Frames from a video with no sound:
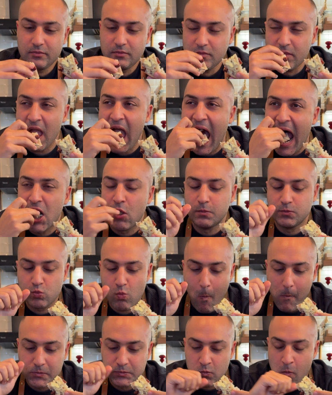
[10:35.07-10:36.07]
What they
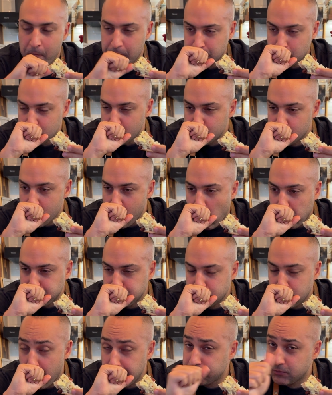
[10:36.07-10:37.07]
say,
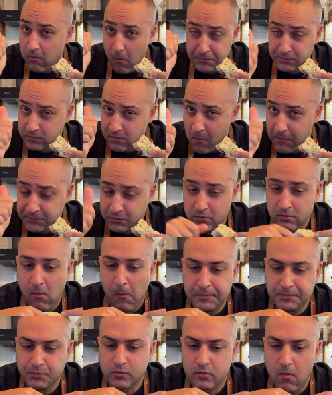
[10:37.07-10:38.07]
nothing can
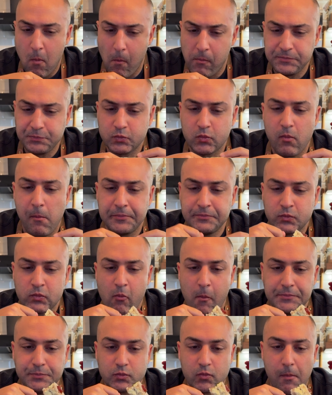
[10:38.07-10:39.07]
beat classic.
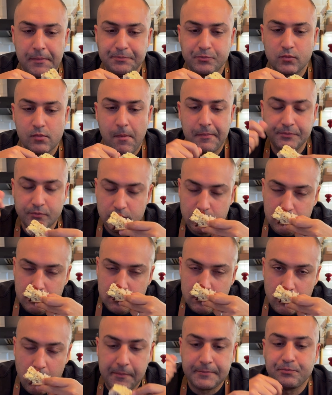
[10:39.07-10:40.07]

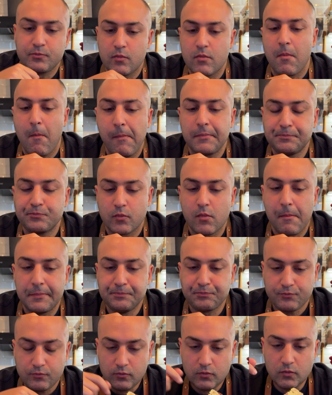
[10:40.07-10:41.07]
If you never made
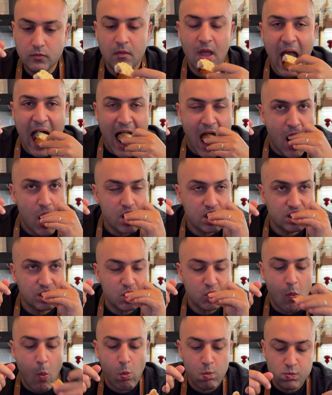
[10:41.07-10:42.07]
this bread,
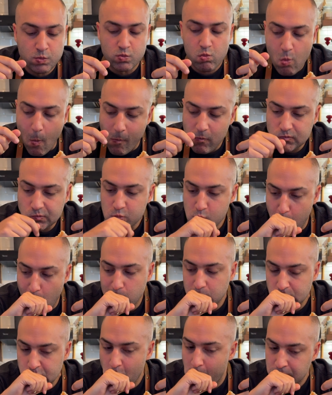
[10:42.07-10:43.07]
you need to
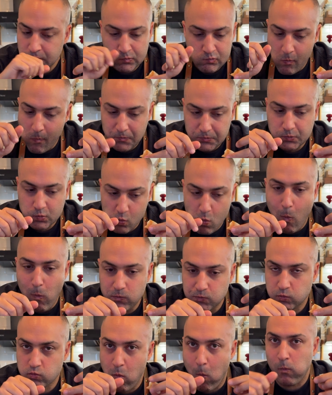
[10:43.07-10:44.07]
make this.
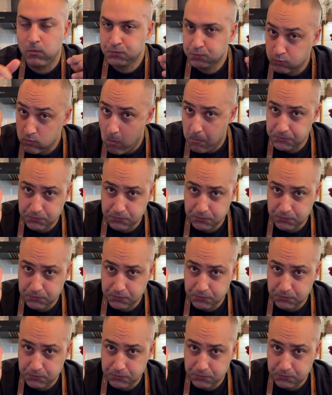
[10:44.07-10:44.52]
Trust me.